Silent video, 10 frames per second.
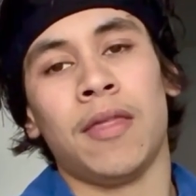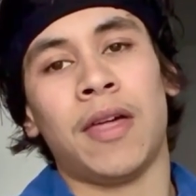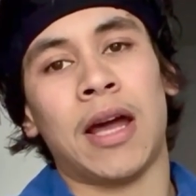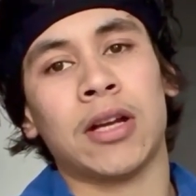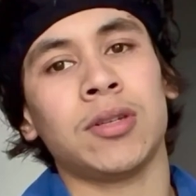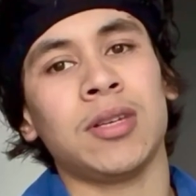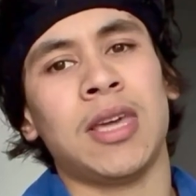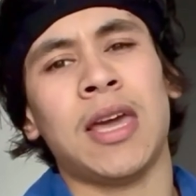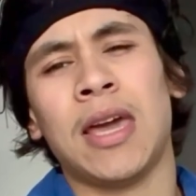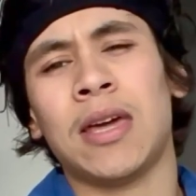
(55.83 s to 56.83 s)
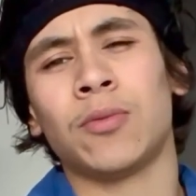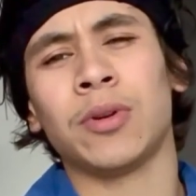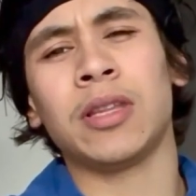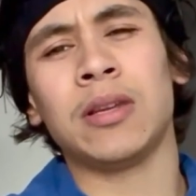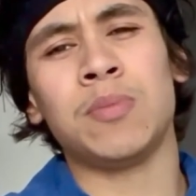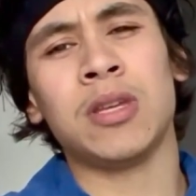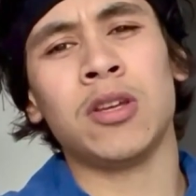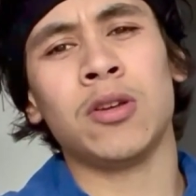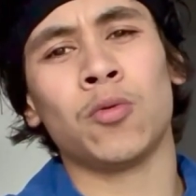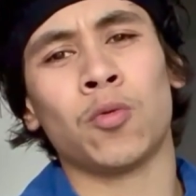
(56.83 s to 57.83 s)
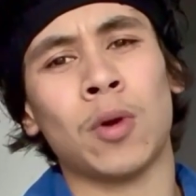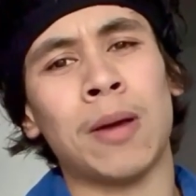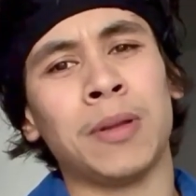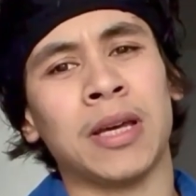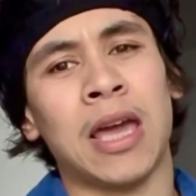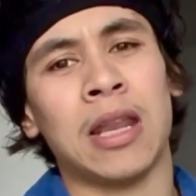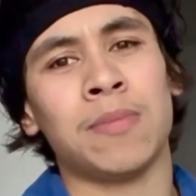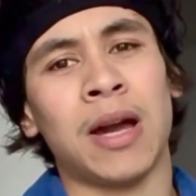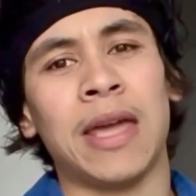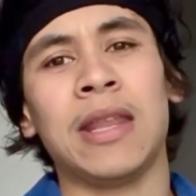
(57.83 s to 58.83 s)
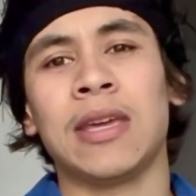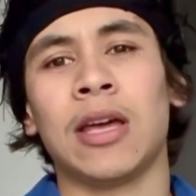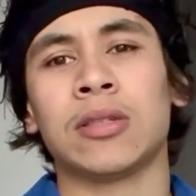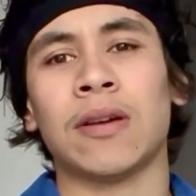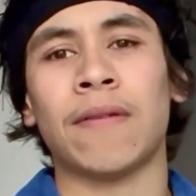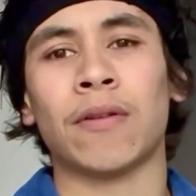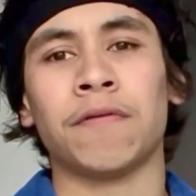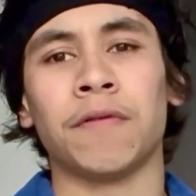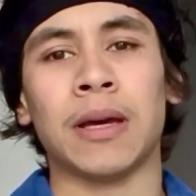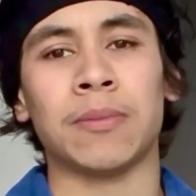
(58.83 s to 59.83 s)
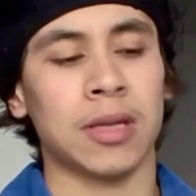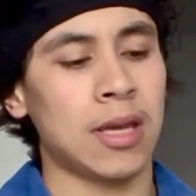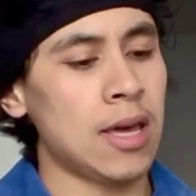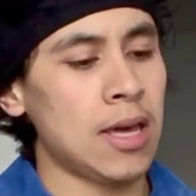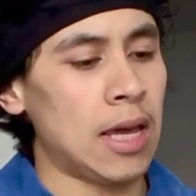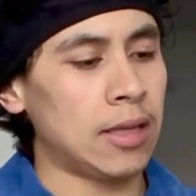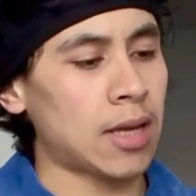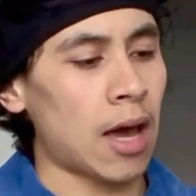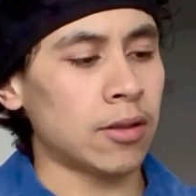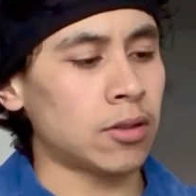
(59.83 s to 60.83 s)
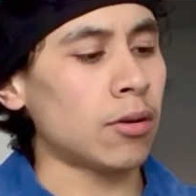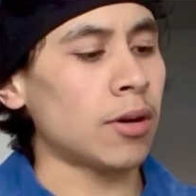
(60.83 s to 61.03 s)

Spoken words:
that actually can't really be replicated by anything else I've ever flipped. It's got a certain